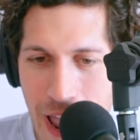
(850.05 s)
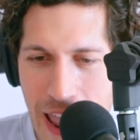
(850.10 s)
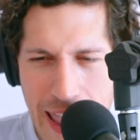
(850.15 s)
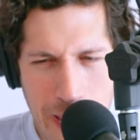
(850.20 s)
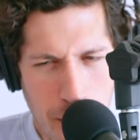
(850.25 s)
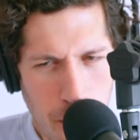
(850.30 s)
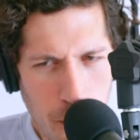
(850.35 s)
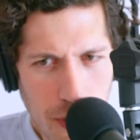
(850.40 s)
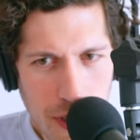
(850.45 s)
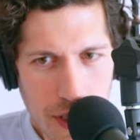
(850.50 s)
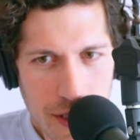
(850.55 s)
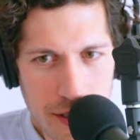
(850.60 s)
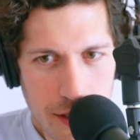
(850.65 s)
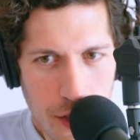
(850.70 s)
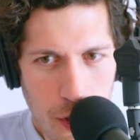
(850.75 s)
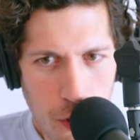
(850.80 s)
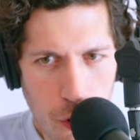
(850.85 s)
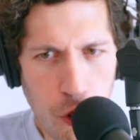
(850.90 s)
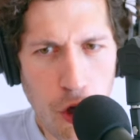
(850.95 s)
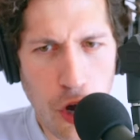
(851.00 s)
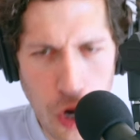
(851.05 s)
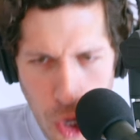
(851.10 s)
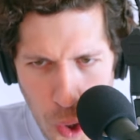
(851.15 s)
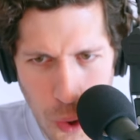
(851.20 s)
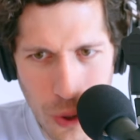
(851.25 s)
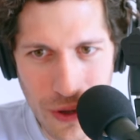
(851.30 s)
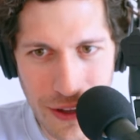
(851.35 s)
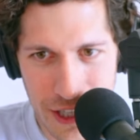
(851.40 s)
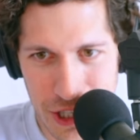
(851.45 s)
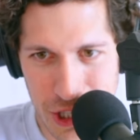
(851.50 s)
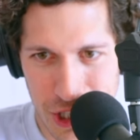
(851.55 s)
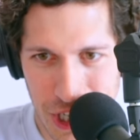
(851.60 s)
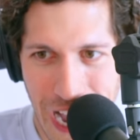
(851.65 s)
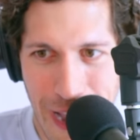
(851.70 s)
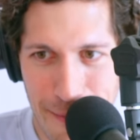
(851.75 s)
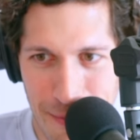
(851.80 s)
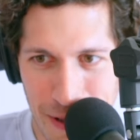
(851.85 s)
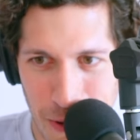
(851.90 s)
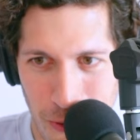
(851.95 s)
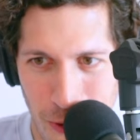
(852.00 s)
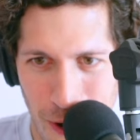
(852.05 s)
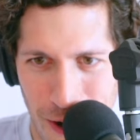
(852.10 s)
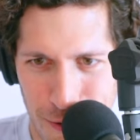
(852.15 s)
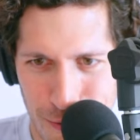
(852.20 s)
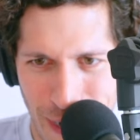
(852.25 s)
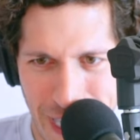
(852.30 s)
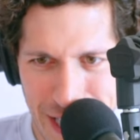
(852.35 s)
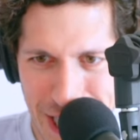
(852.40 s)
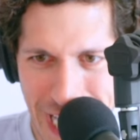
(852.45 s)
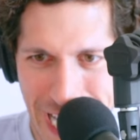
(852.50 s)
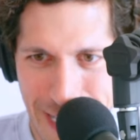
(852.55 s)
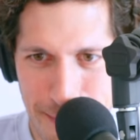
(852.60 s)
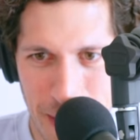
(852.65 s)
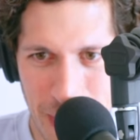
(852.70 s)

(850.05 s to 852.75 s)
It was the coolest job in the world, right, Jack?